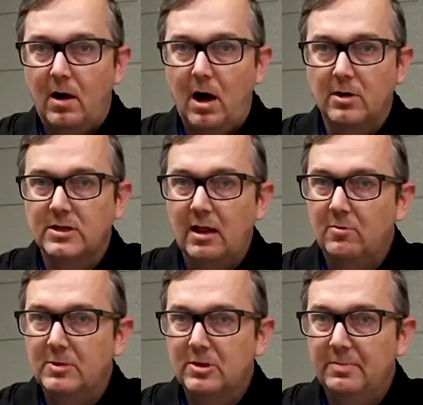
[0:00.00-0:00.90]
Auto Scholar
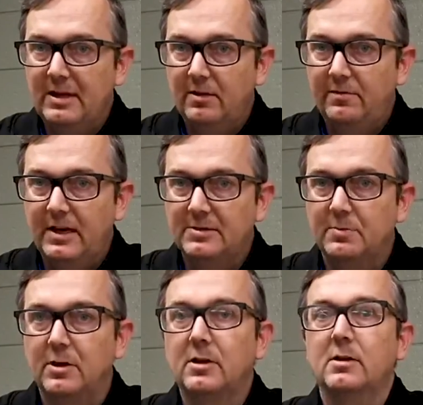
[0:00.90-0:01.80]
Mr. B on
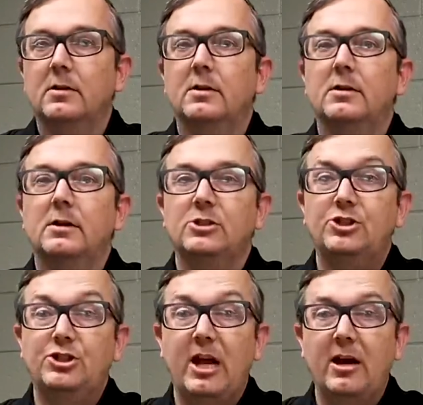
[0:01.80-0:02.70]
Facebook,
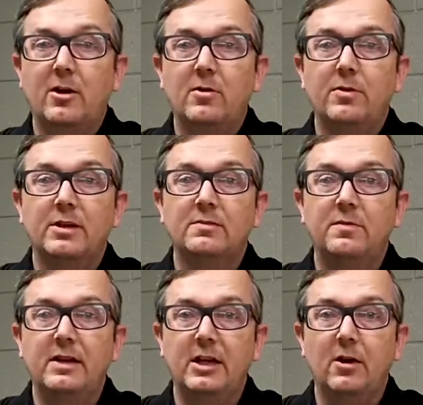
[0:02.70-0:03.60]
share this
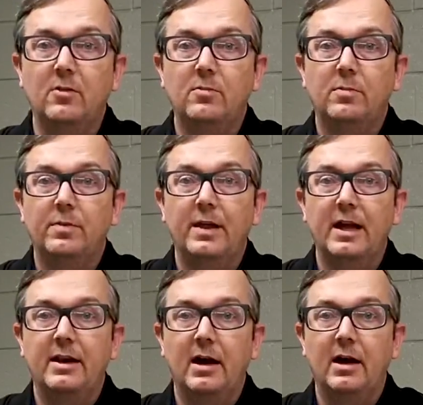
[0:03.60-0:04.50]
video
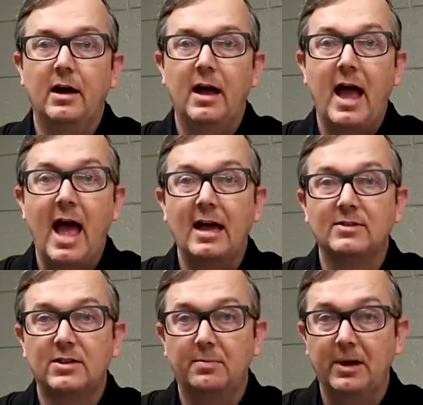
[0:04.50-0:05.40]
that has the